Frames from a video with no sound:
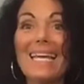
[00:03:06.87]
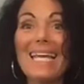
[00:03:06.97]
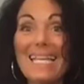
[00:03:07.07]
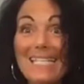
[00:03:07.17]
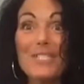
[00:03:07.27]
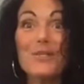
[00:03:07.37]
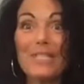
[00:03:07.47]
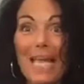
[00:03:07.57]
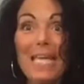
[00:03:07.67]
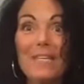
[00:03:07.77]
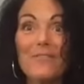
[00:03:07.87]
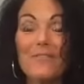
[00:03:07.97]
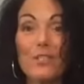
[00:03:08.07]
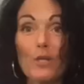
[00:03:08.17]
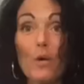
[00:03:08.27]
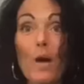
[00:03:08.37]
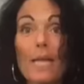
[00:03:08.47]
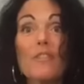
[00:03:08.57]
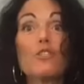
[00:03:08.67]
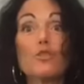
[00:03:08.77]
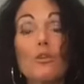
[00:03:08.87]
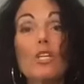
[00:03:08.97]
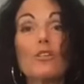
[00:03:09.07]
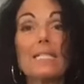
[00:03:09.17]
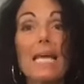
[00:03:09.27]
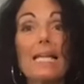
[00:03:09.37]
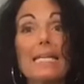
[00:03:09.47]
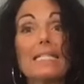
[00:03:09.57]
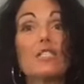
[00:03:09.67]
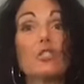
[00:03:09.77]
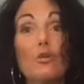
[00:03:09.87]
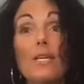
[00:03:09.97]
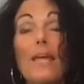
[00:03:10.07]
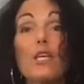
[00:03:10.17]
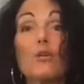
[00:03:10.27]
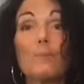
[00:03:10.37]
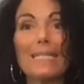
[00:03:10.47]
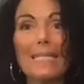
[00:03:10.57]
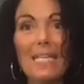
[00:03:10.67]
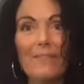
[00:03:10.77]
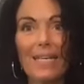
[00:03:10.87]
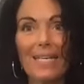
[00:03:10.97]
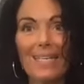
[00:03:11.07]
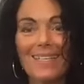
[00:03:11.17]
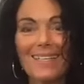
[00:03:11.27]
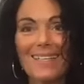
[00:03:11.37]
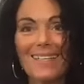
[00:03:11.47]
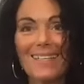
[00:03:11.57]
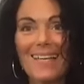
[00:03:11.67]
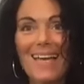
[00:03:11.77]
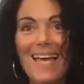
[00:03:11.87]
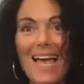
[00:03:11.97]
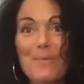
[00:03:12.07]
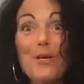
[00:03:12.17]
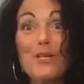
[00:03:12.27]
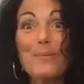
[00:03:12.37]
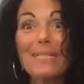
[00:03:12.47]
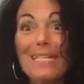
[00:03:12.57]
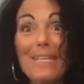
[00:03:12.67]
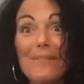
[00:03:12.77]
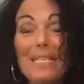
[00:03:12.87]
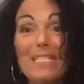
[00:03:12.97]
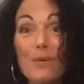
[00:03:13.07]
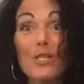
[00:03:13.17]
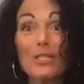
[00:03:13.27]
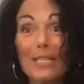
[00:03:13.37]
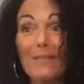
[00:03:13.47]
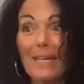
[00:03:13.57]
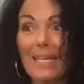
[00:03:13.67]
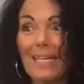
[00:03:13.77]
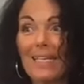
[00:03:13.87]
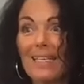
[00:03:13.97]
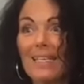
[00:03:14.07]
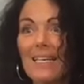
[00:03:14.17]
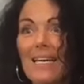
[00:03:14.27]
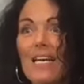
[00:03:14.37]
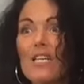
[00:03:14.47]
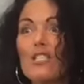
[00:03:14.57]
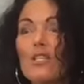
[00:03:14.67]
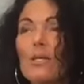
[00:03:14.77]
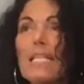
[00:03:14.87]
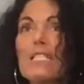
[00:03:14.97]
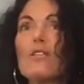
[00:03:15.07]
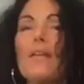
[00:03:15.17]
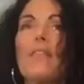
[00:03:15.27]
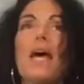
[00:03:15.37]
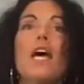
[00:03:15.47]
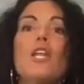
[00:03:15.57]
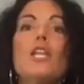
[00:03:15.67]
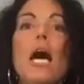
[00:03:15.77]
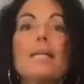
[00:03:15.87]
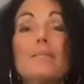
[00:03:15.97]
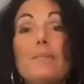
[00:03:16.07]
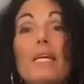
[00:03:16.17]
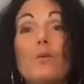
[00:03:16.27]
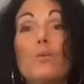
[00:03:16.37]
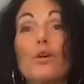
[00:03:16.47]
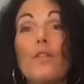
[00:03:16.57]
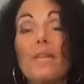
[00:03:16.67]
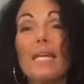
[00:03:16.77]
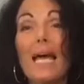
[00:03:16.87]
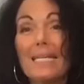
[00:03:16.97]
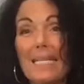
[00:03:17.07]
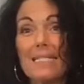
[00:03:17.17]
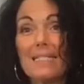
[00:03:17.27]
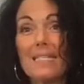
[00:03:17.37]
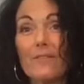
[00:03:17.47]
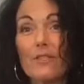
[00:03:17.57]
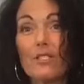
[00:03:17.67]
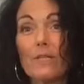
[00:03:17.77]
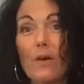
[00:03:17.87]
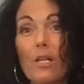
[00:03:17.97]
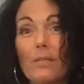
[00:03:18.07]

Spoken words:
It is your life, you know? And the story you're telling is the story that you're believing. And what you're believing is what you're living. So let's look at the not being worthy identity, first of all.